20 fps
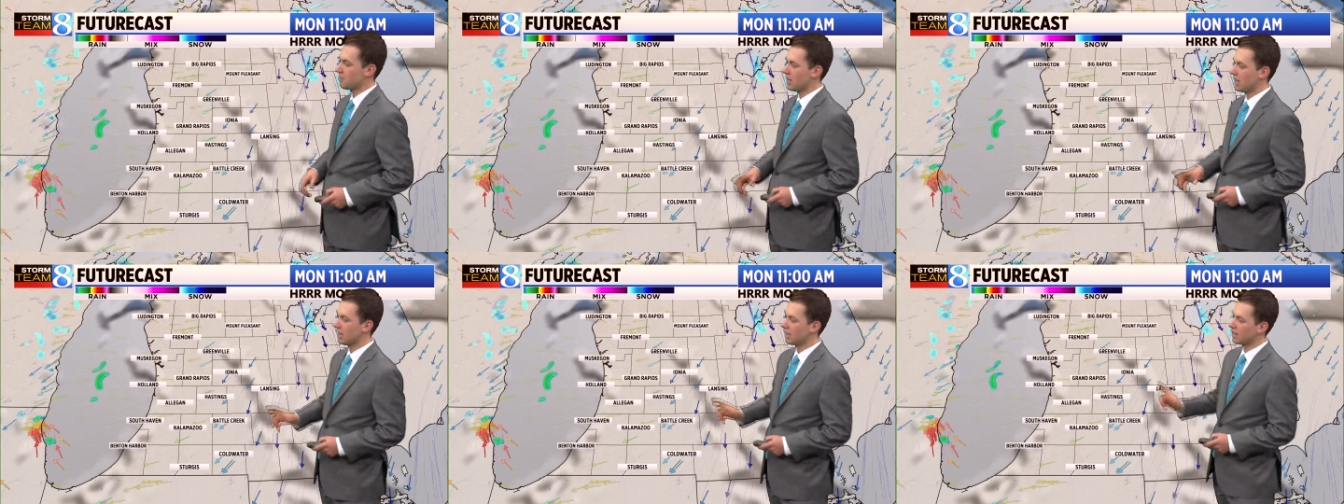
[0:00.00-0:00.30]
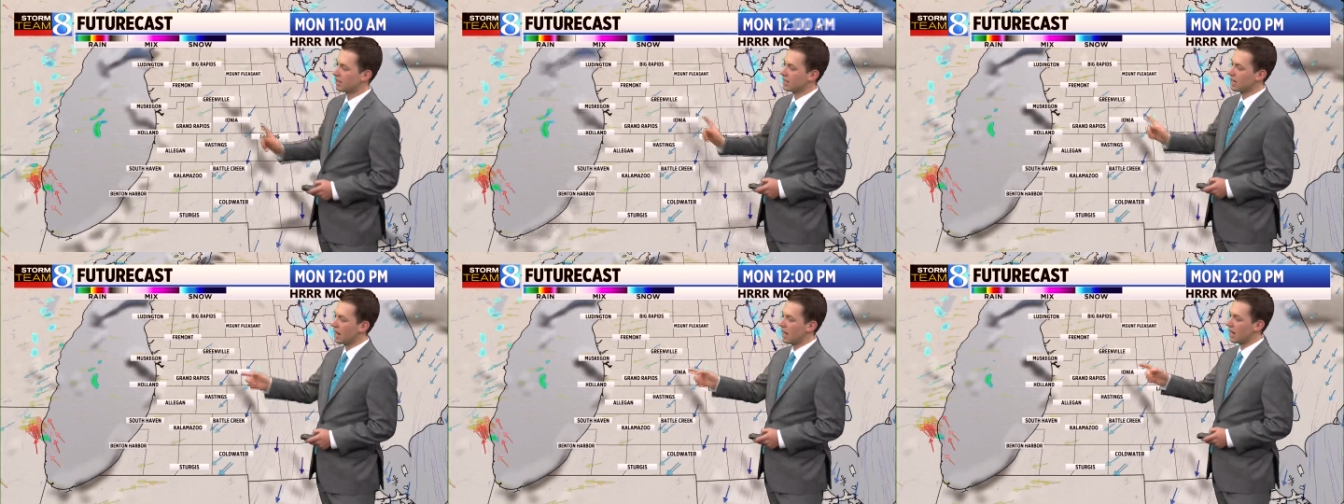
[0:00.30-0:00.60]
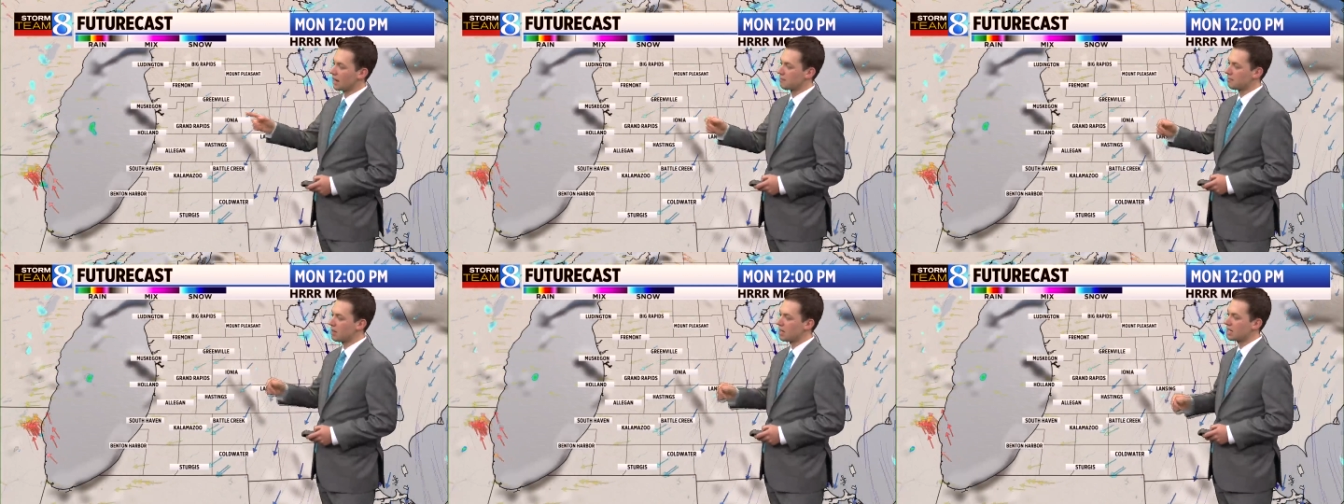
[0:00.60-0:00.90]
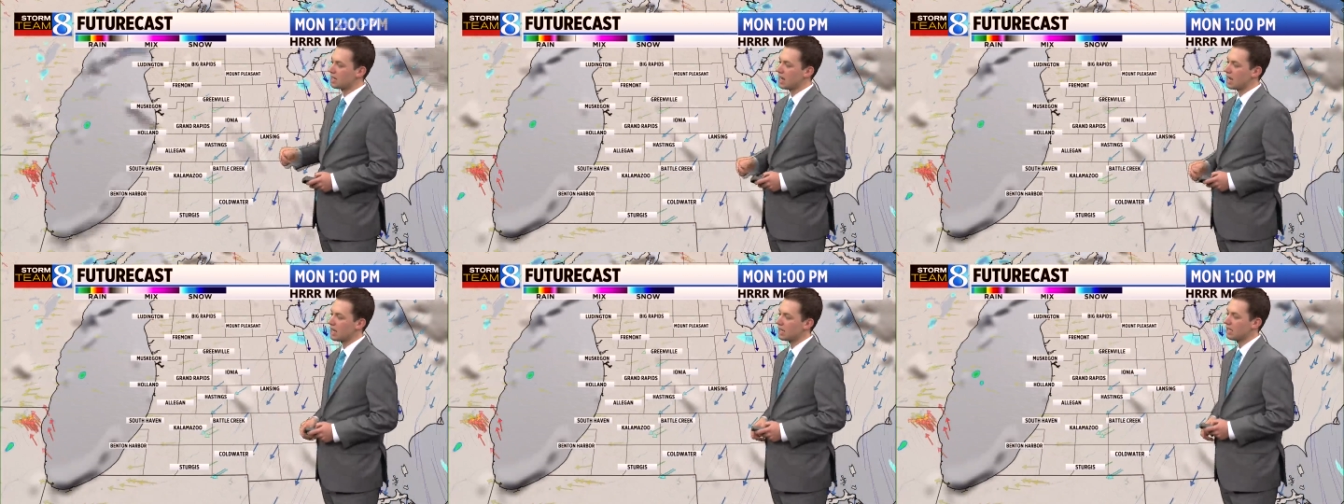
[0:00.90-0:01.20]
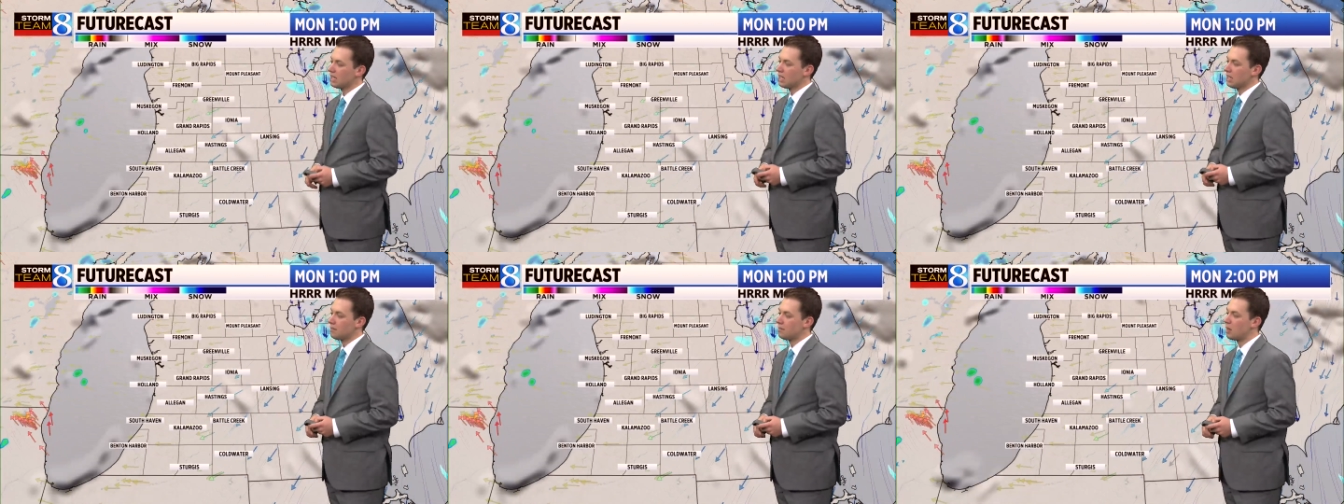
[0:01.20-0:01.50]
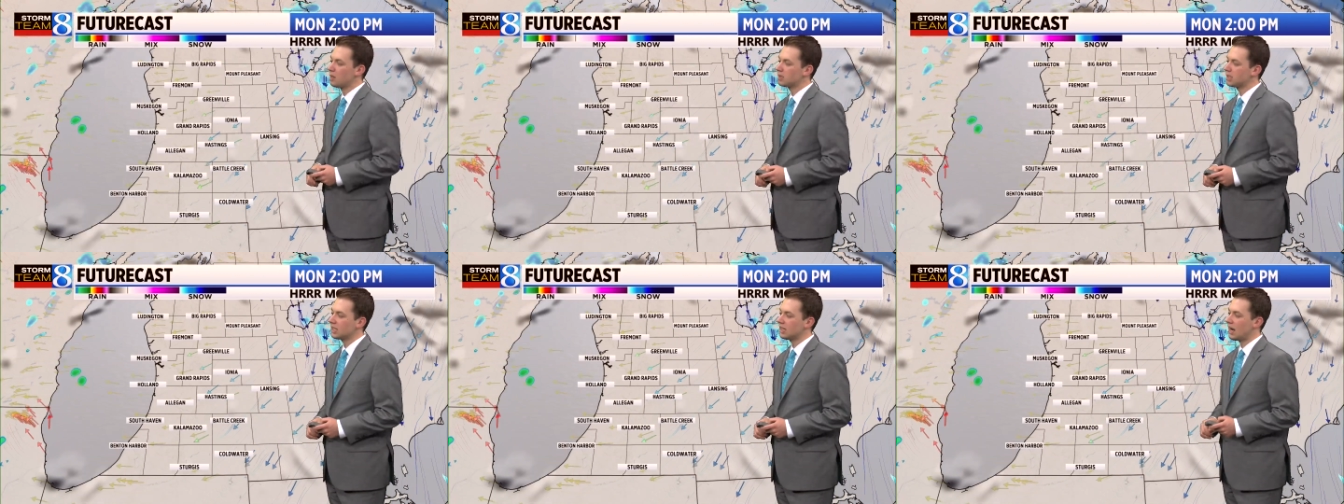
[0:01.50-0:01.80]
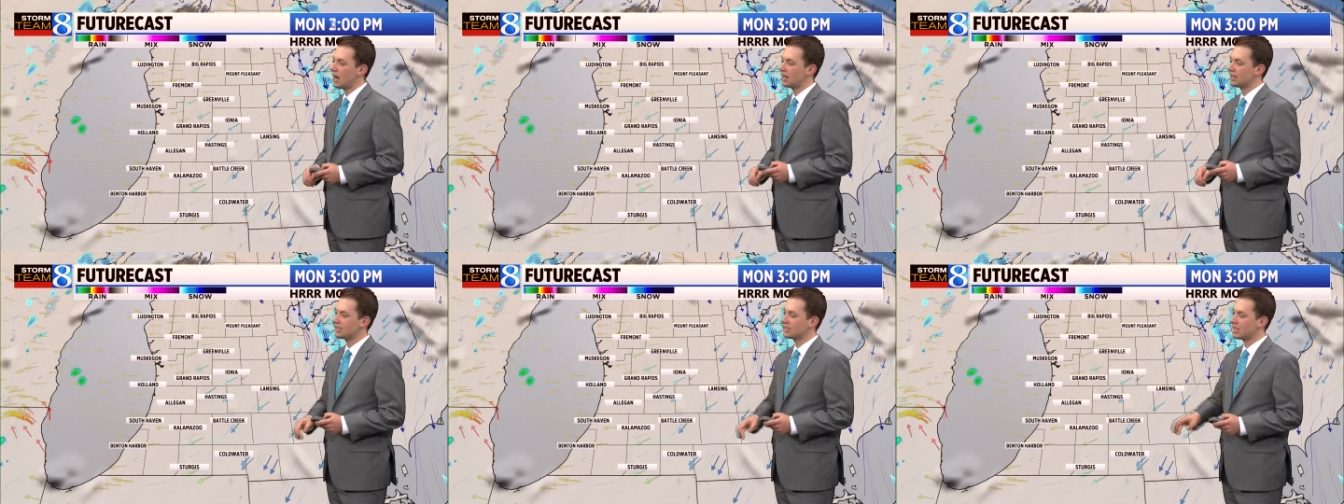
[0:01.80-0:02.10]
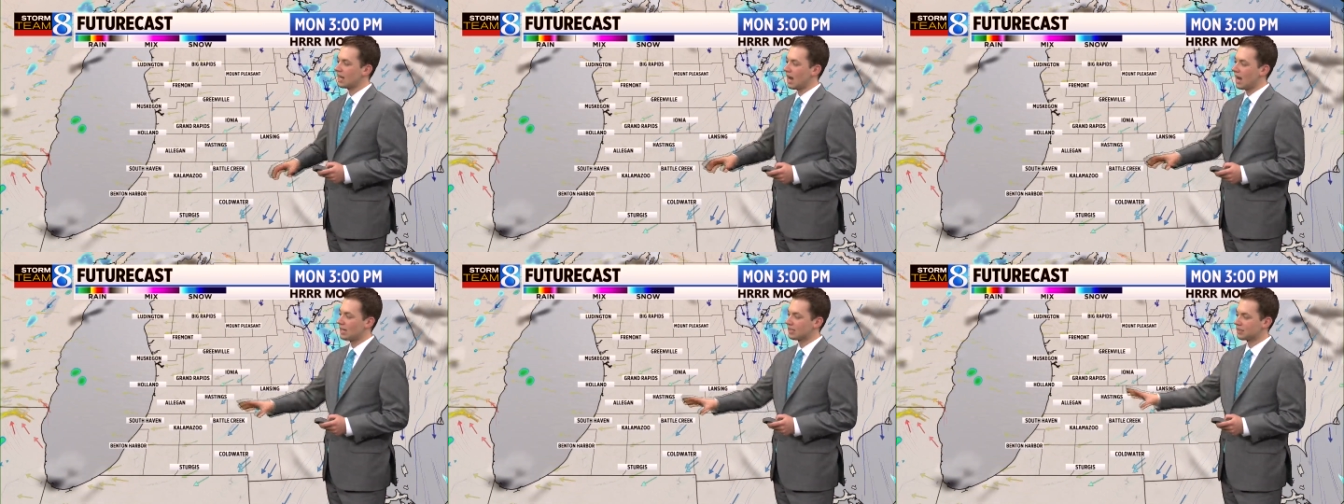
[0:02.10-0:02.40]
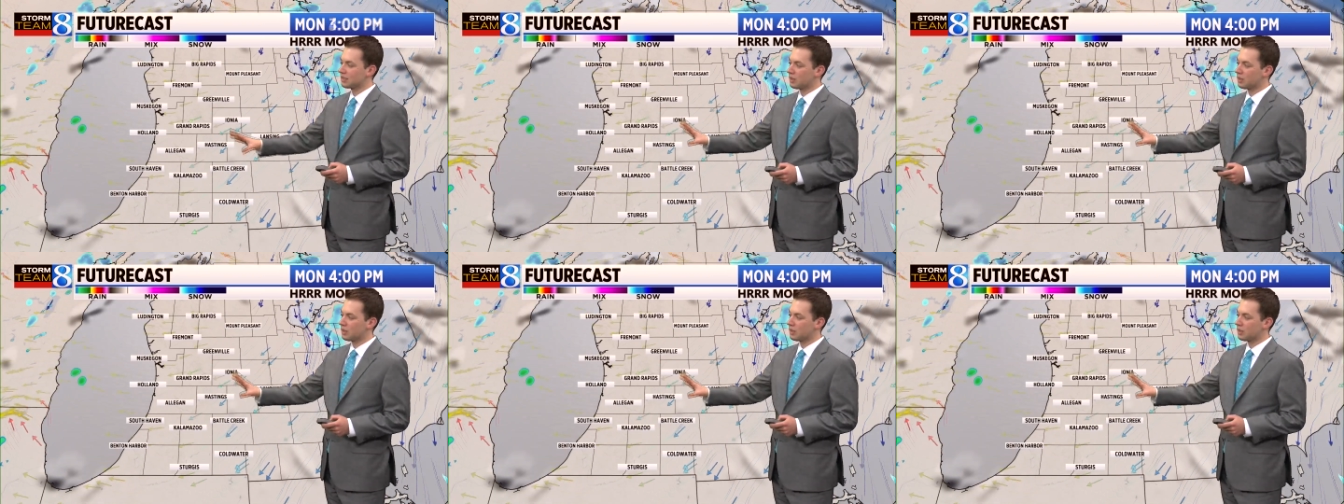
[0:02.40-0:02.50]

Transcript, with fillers: end of the day on Monday. Mostly cloudy skies,